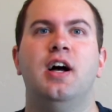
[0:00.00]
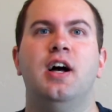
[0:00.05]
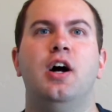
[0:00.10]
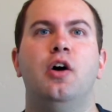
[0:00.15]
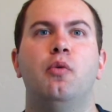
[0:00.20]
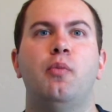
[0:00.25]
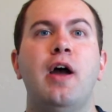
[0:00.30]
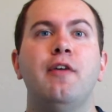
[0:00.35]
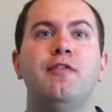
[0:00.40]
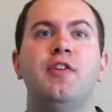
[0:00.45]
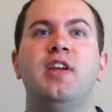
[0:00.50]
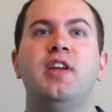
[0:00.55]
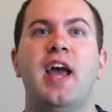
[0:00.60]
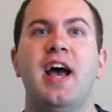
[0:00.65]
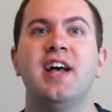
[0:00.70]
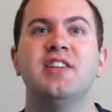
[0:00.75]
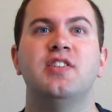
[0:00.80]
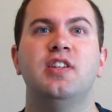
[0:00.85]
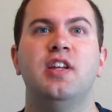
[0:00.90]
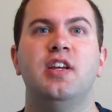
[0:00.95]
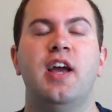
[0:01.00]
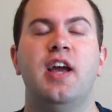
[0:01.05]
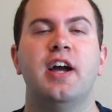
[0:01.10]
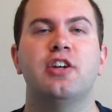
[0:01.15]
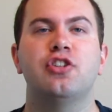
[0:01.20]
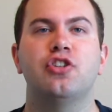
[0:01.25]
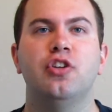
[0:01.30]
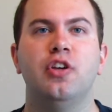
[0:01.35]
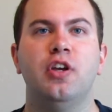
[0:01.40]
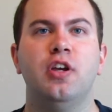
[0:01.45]
Raffi Cassidy,
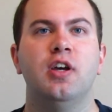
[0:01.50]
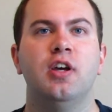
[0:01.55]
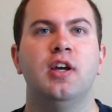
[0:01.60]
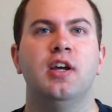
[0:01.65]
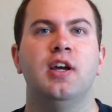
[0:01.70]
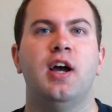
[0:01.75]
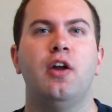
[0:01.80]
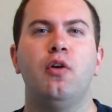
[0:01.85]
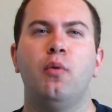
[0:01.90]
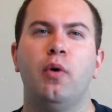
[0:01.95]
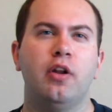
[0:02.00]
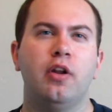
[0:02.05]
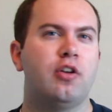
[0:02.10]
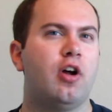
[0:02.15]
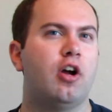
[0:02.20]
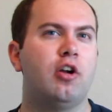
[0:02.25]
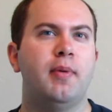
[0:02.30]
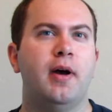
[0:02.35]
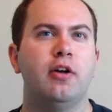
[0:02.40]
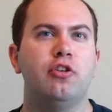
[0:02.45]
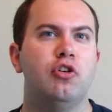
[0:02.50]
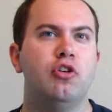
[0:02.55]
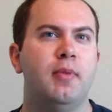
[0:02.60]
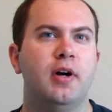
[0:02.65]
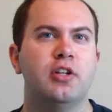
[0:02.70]
actually, I don't want to talk about too